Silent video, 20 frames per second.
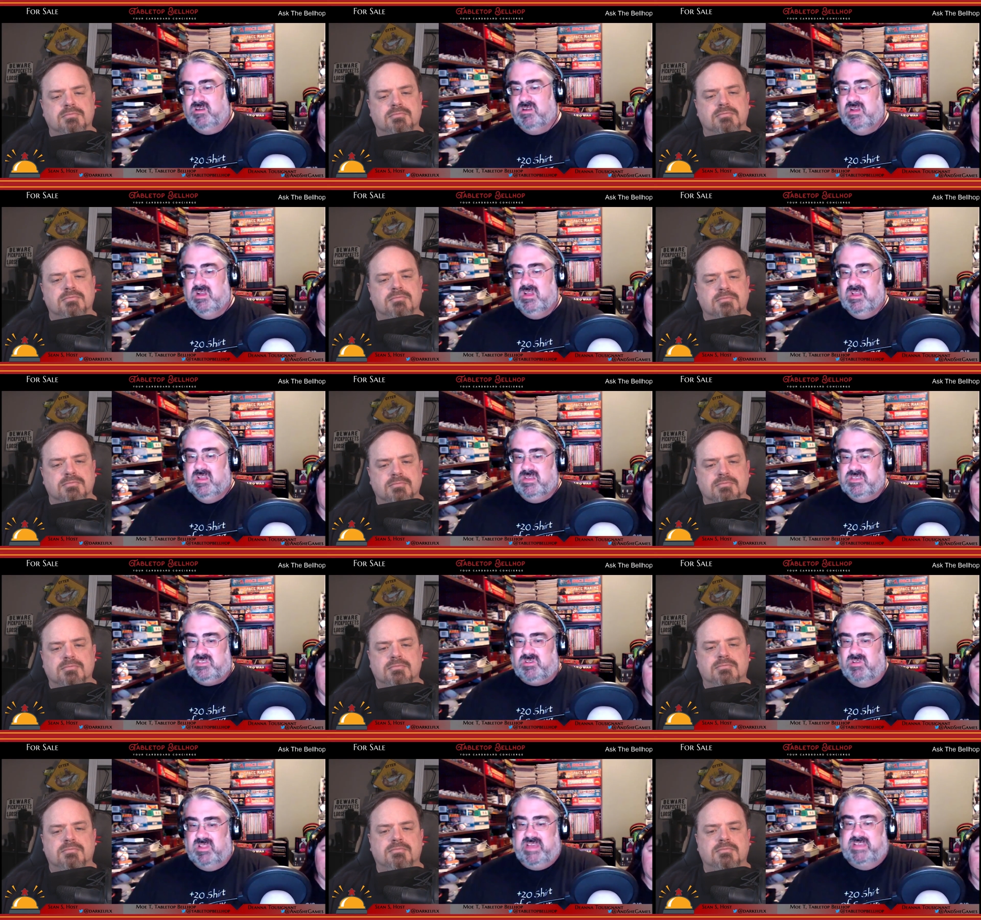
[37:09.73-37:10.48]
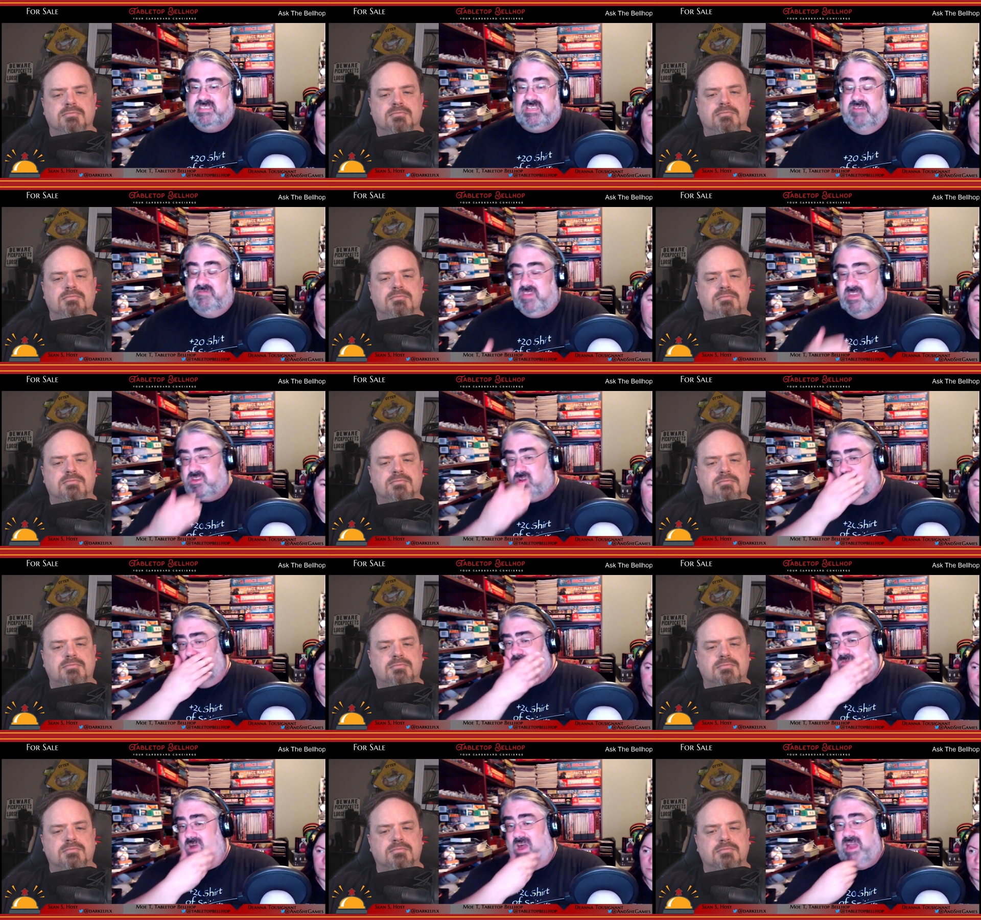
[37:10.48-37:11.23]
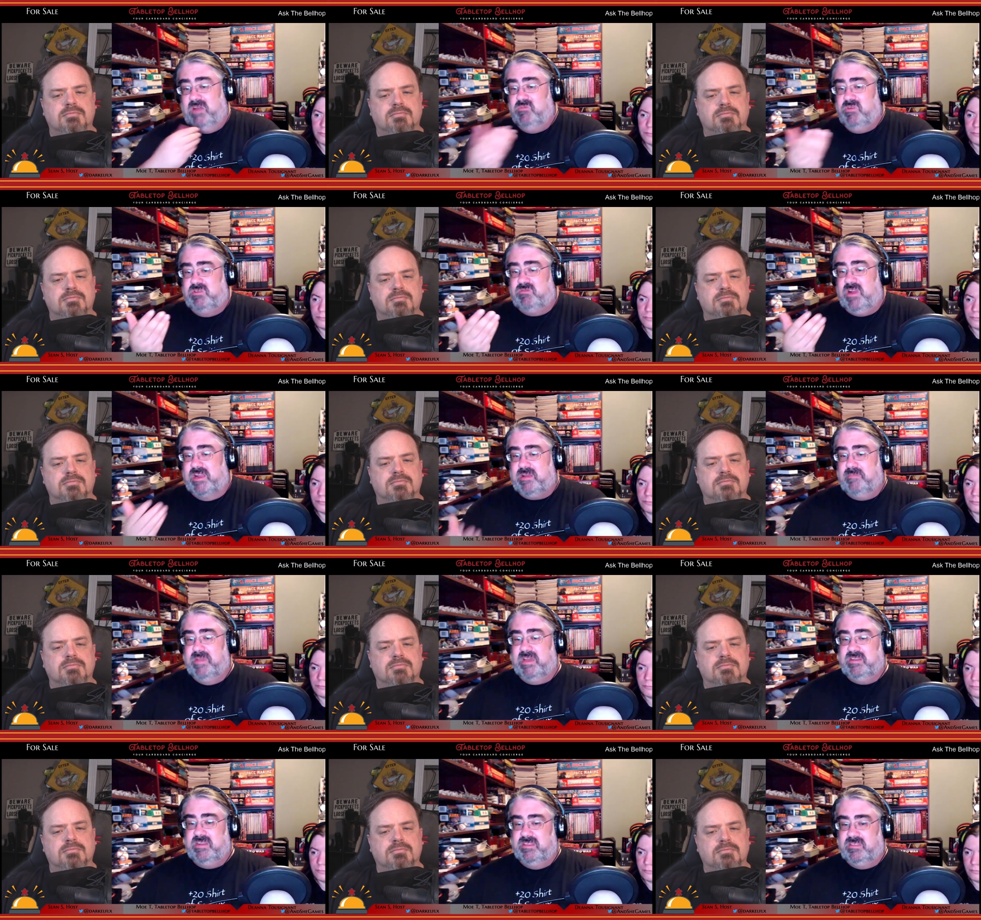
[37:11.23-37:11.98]
Speaker 1: owner. So like I said, if they don't, I would
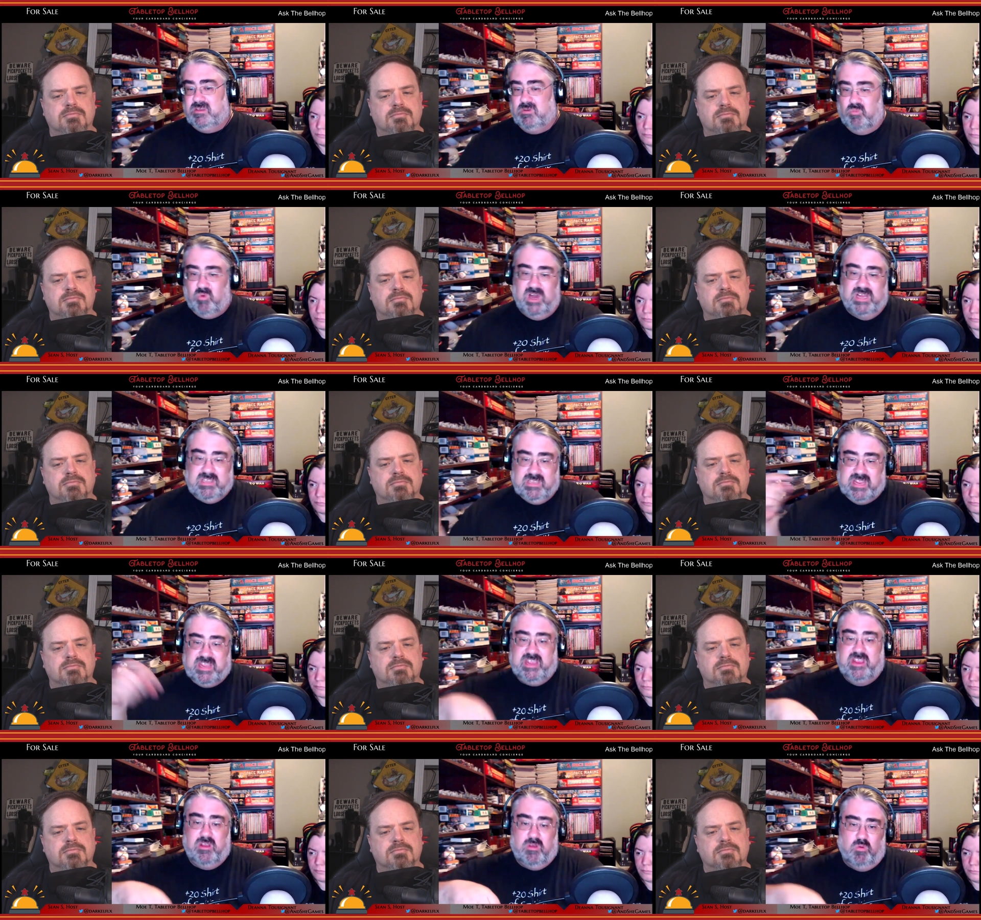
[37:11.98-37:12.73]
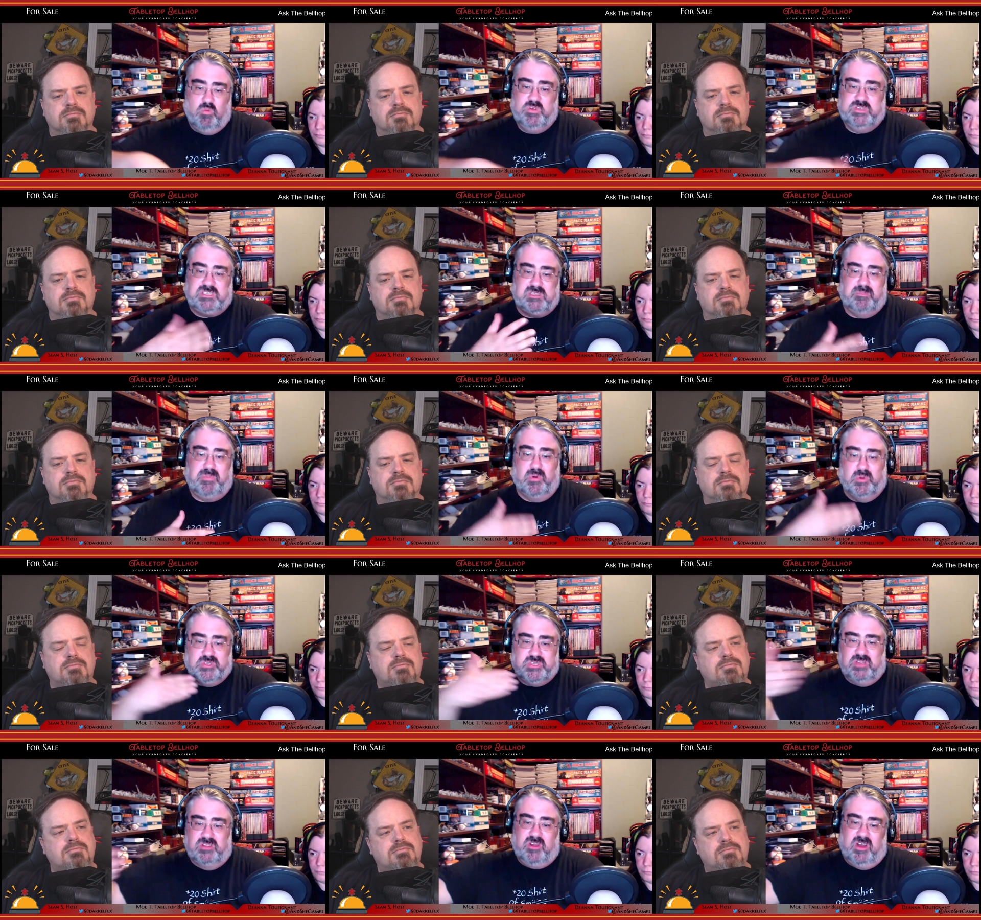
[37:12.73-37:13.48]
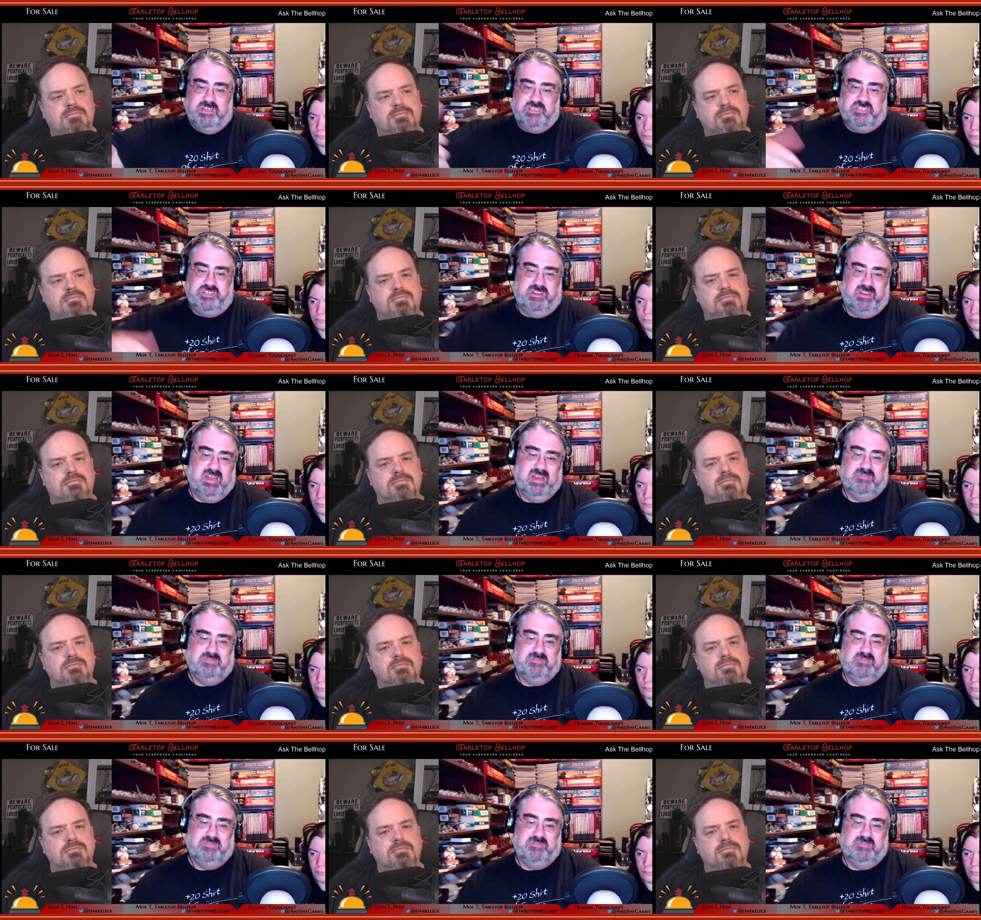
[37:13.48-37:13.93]
recommend it. The one here was supposed to launch it.